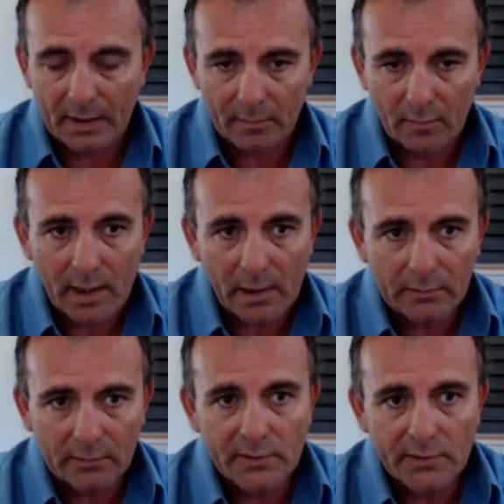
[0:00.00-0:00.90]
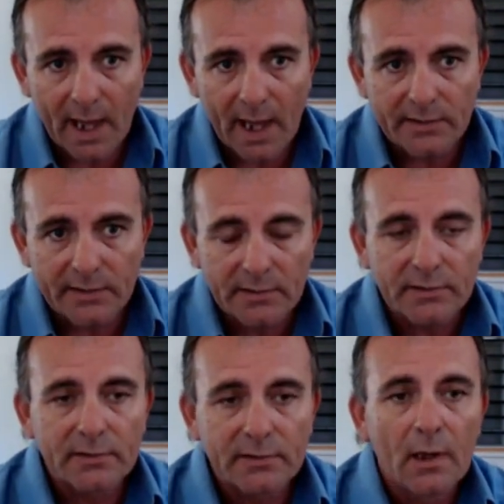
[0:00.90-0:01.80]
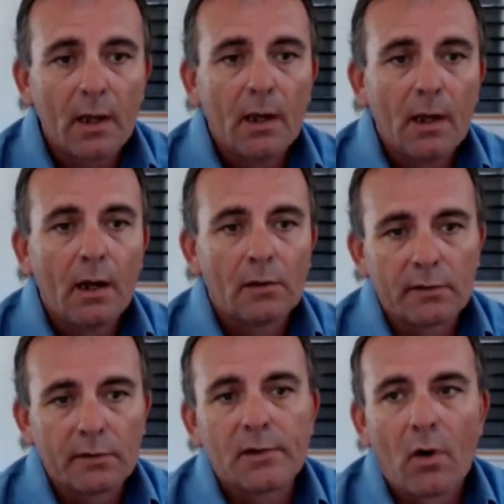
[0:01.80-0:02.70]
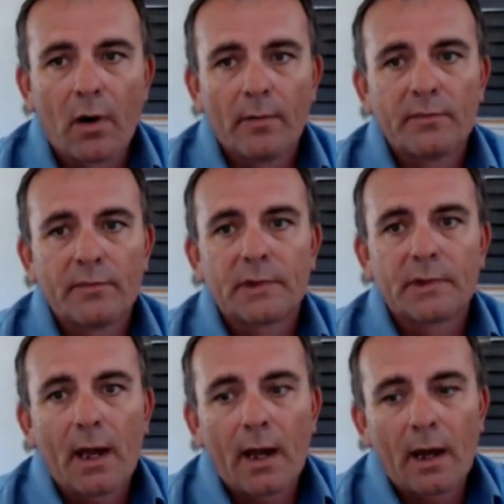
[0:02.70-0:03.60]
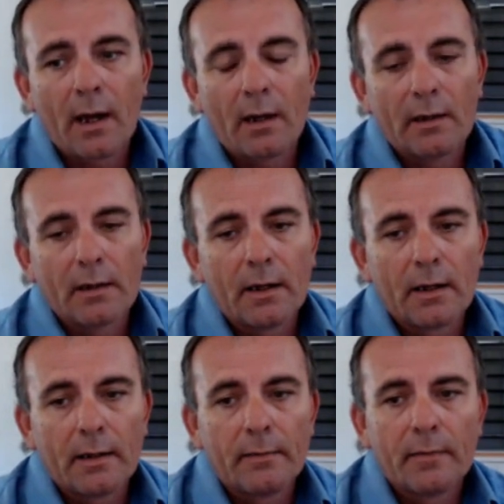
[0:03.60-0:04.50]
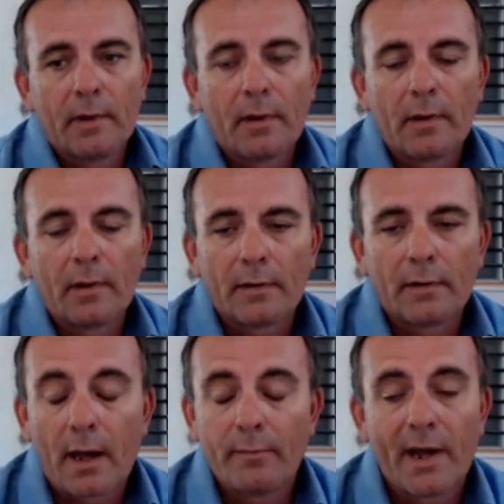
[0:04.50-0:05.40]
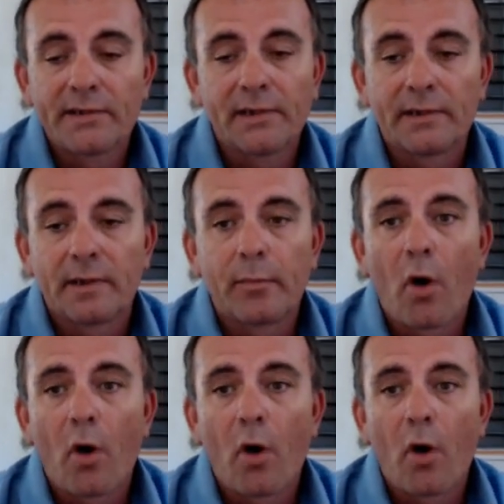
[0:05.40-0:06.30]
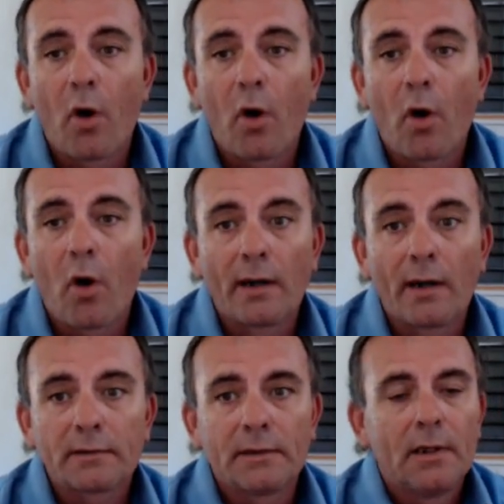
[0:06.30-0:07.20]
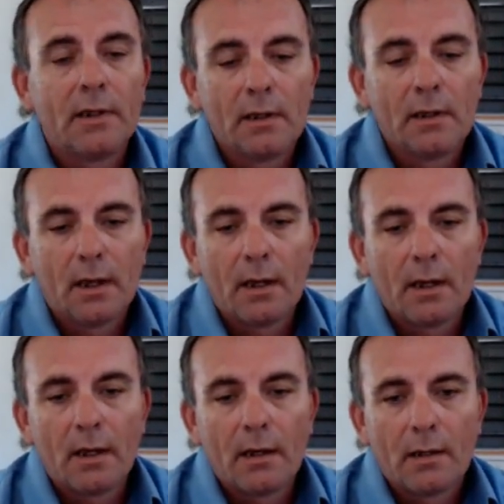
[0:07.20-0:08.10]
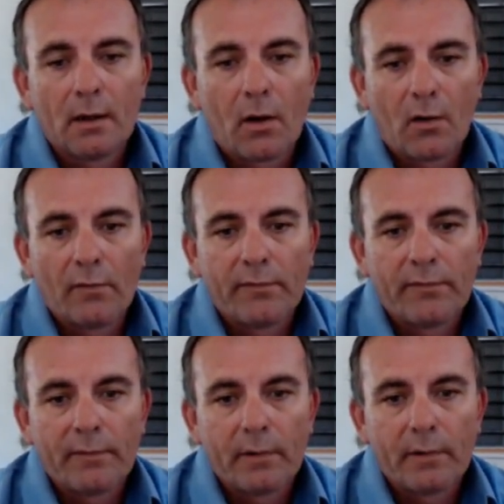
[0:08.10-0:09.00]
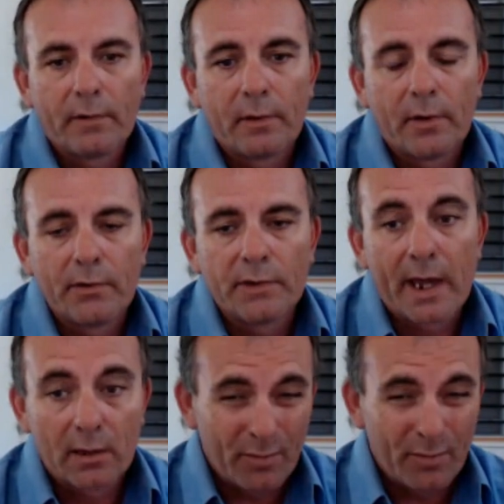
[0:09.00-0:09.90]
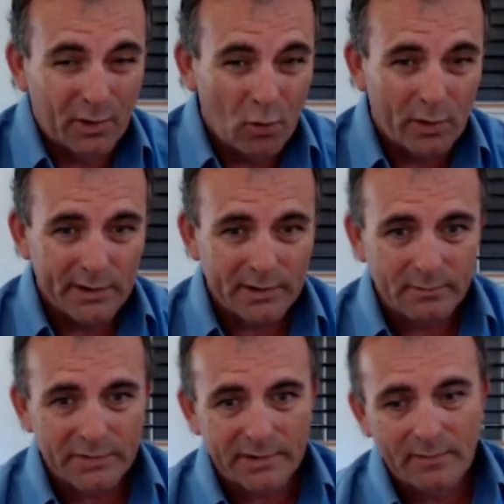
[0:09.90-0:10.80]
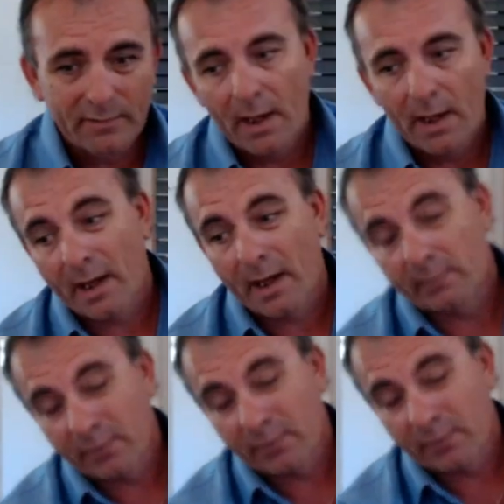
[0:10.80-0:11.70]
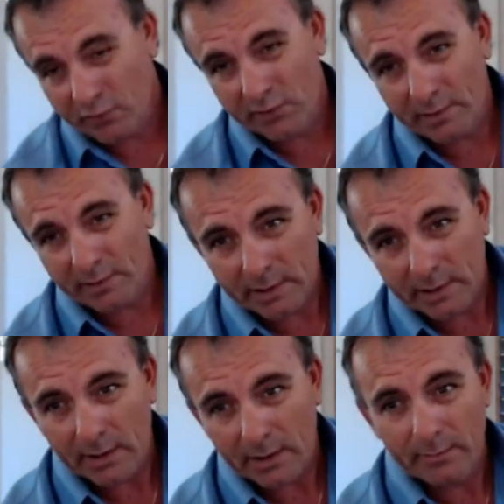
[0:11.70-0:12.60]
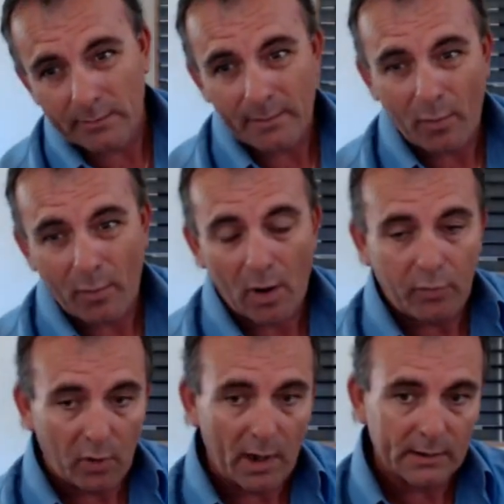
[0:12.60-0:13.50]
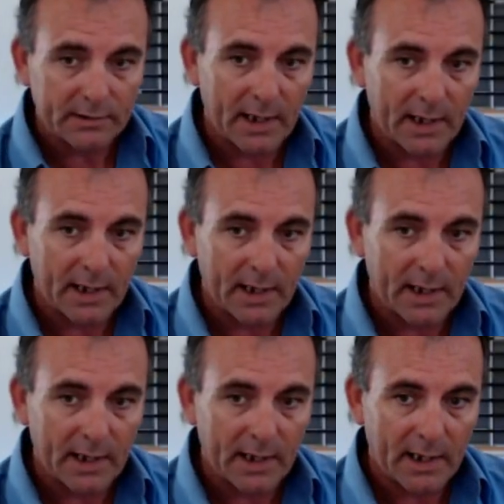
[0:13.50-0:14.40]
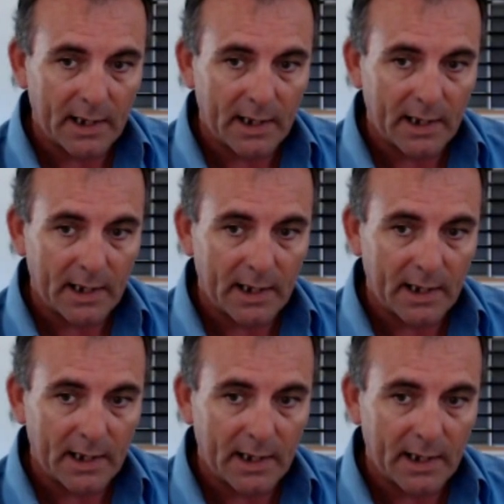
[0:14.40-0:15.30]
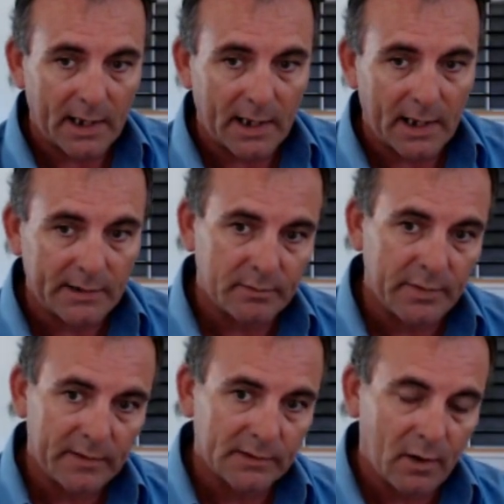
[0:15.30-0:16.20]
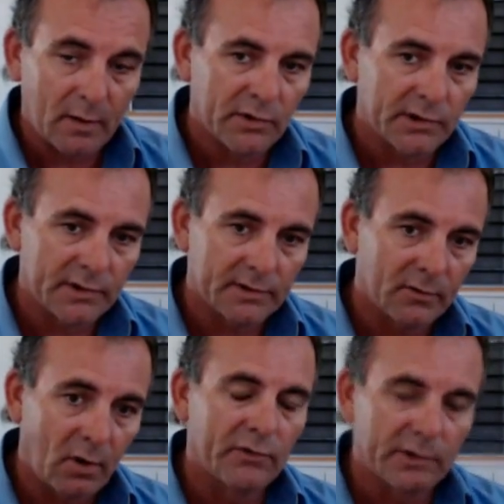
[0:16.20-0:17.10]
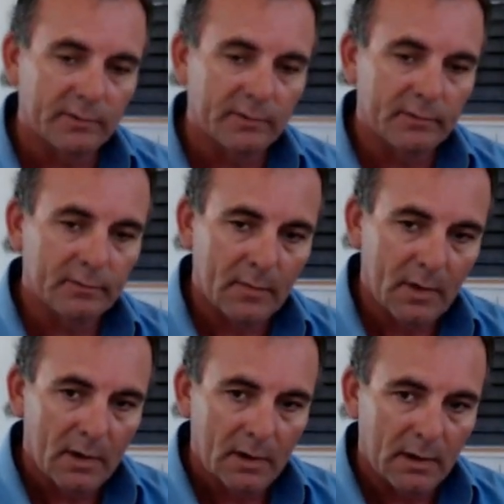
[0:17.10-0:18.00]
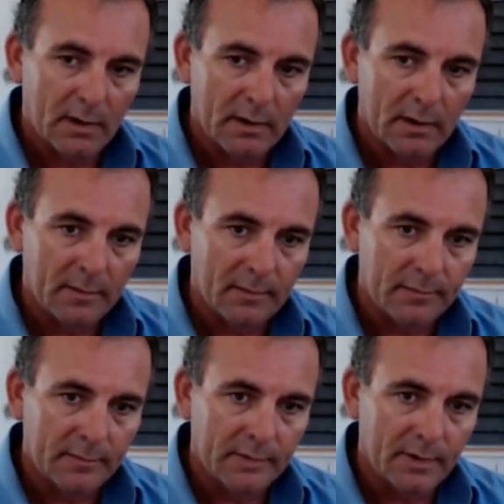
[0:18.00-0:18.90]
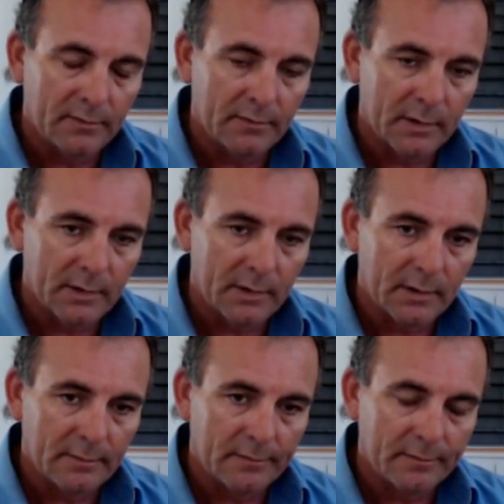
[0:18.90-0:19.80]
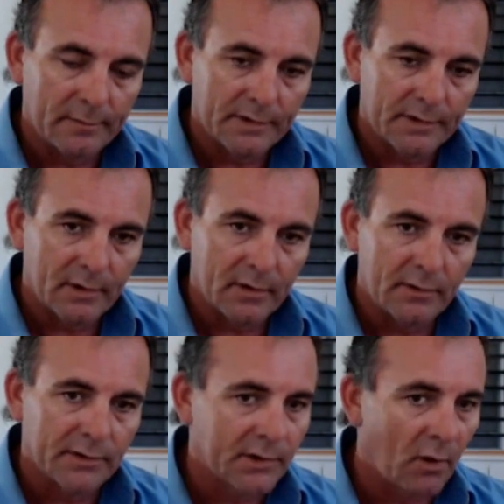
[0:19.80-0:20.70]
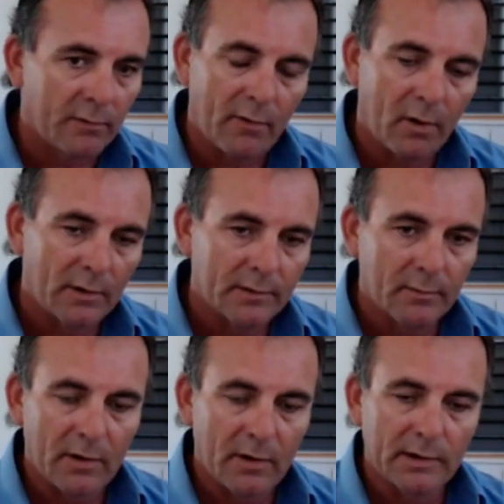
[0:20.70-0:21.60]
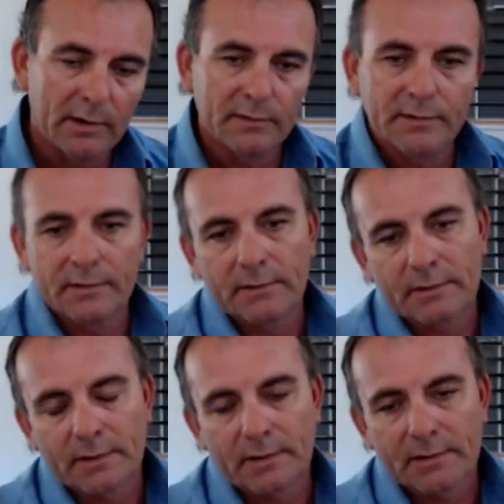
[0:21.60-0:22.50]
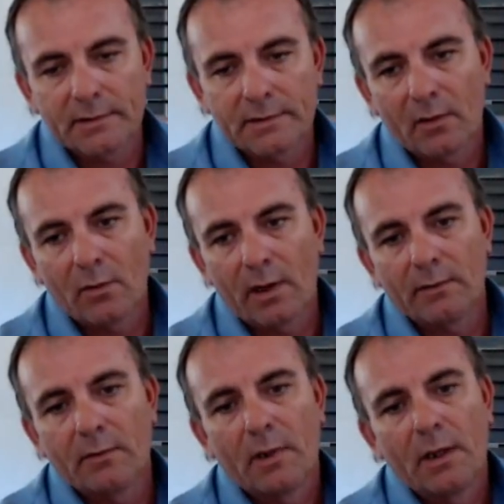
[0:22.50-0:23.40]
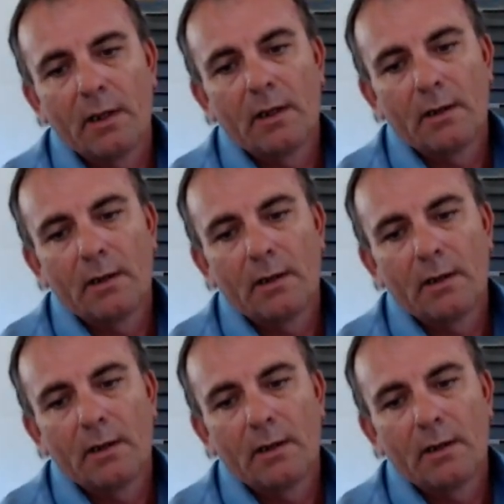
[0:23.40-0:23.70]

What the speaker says: And those gases, a lot of the times, are basically the byproduct of those anaerobic organisms. And unfortunately, that byproduct tends to be things like ammonia, which is nitrogen. You know, so sulfide ammonia is another one.